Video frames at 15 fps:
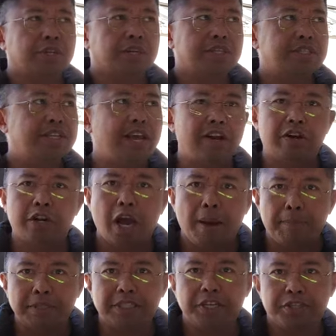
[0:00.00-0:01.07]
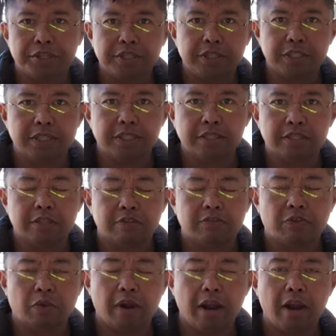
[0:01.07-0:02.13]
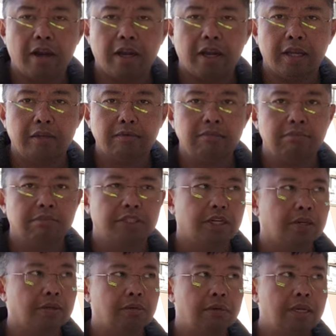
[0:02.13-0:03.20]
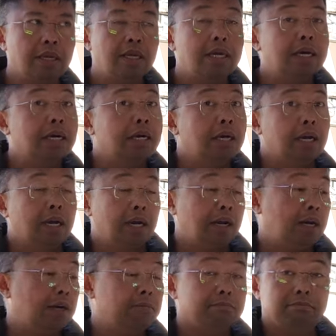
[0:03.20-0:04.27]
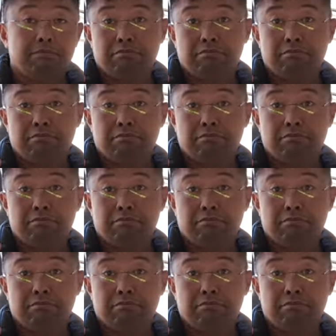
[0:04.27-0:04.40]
a standard competition distance for air gun. So um,